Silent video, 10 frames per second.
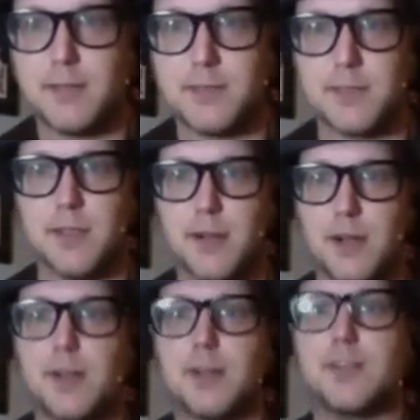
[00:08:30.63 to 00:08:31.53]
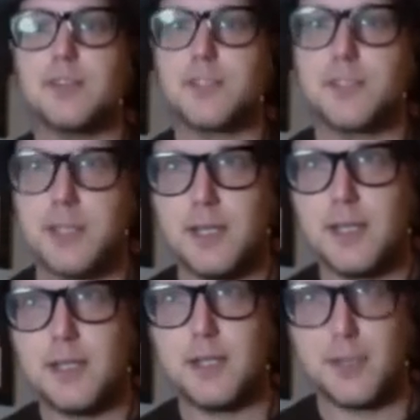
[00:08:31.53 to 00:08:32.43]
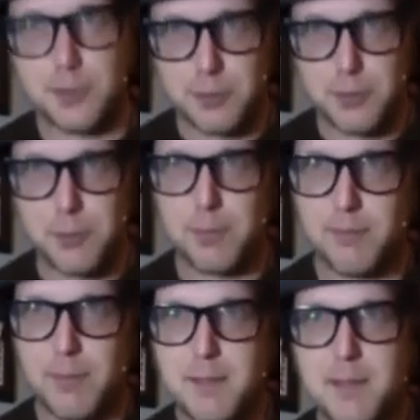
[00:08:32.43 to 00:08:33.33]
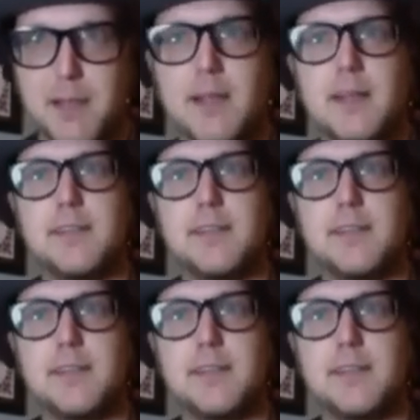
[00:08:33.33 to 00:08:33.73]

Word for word: There's a large group of maybe